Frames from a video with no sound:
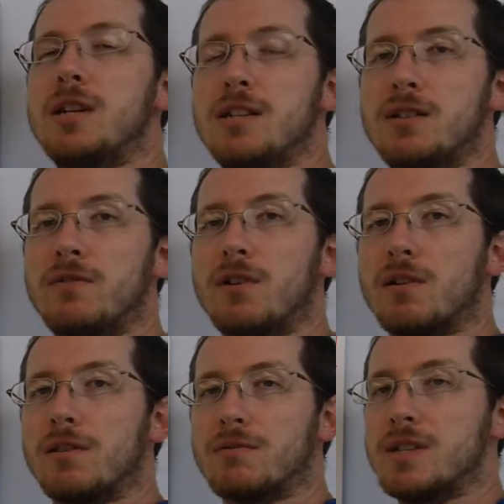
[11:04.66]
each of
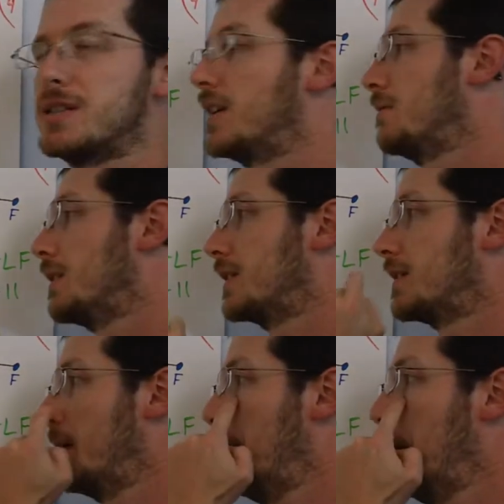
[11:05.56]
our three
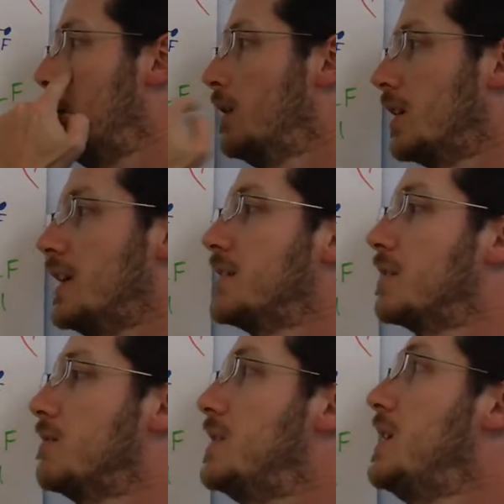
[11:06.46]
segments. Okay,
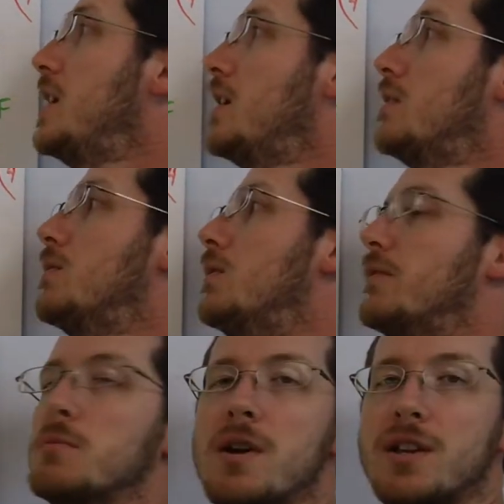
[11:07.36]
so DL
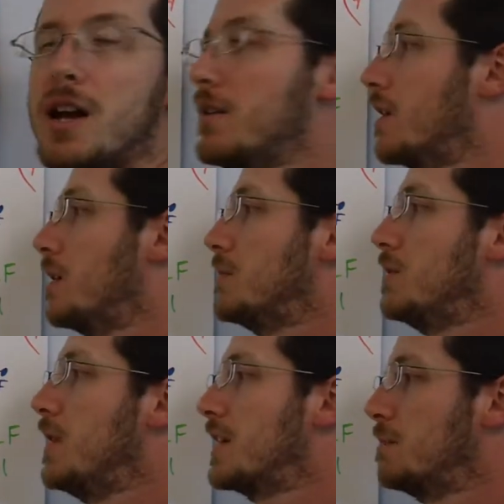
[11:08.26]
from our diagram,
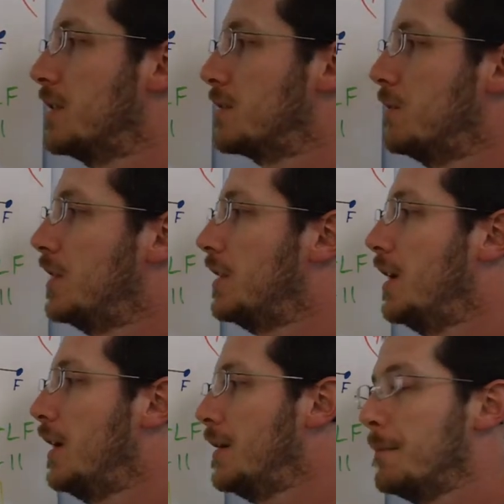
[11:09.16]
2x plus
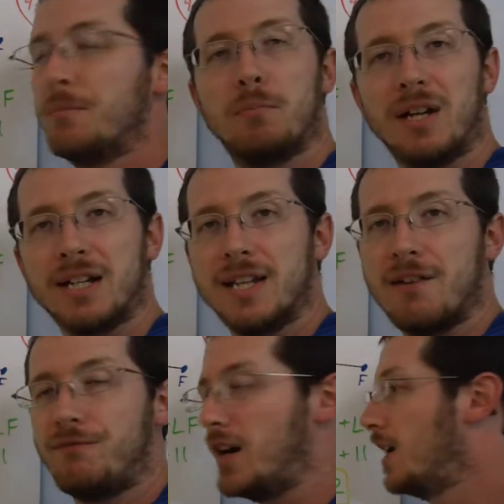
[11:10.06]
1, plug in
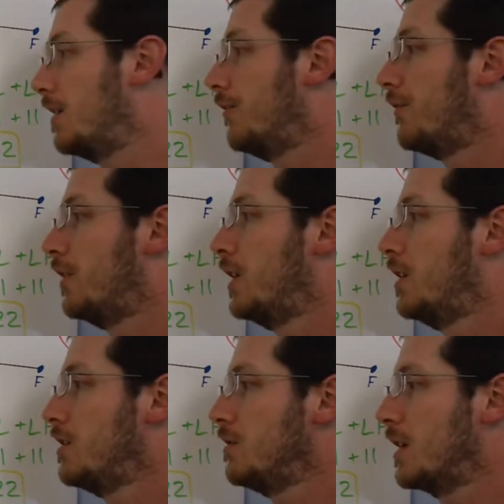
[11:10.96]
that 5.
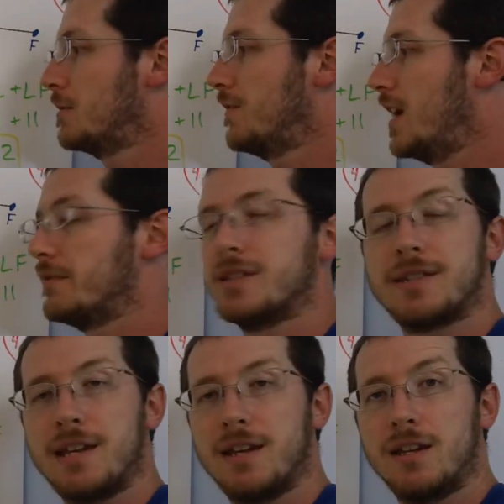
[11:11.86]
2 times 5 is
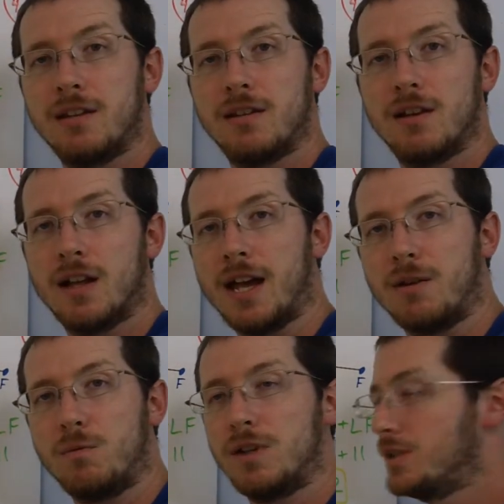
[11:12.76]
10,
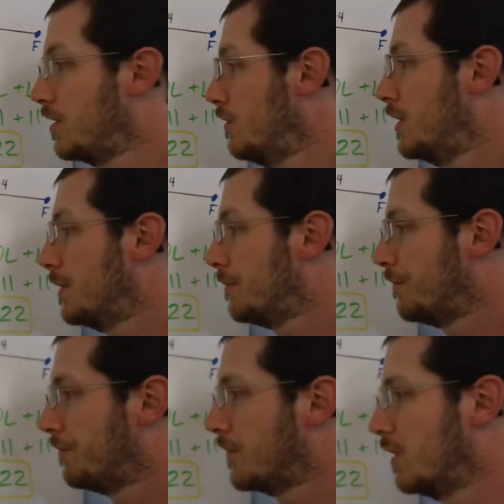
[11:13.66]
add 1 to it.
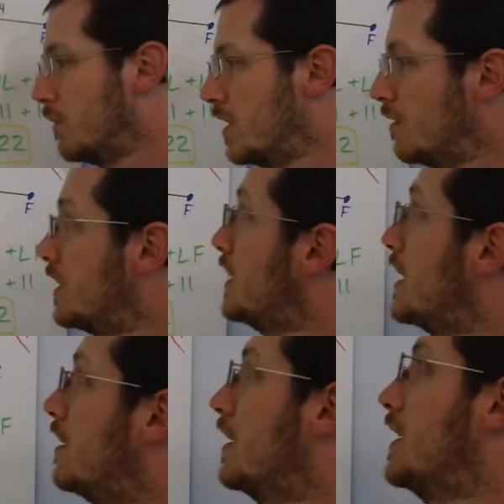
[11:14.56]
We know DL